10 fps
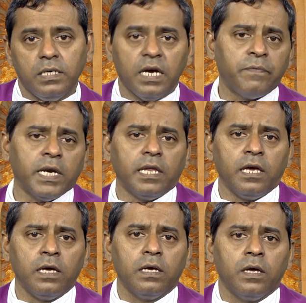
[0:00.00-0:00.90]
Every
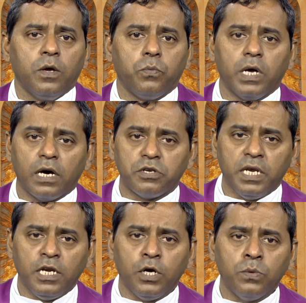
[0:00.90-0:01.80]
day, we are
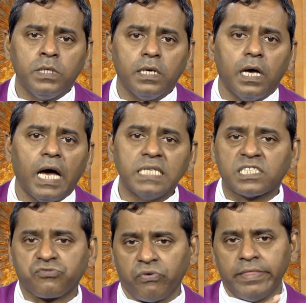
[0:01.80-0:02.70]
renewed and
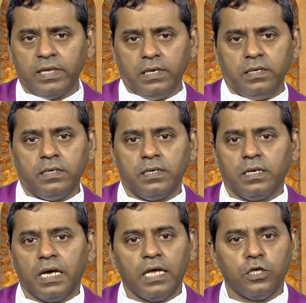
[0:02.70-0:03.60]
strengthened
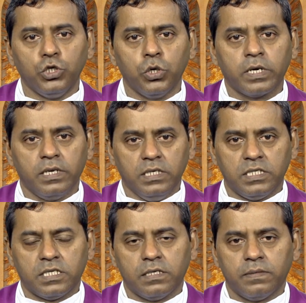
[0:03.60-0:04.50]
at the
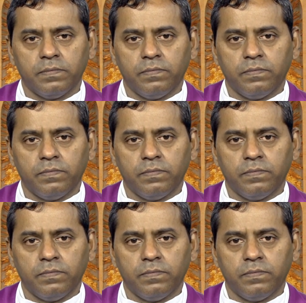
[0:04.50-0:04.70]
Eucharist.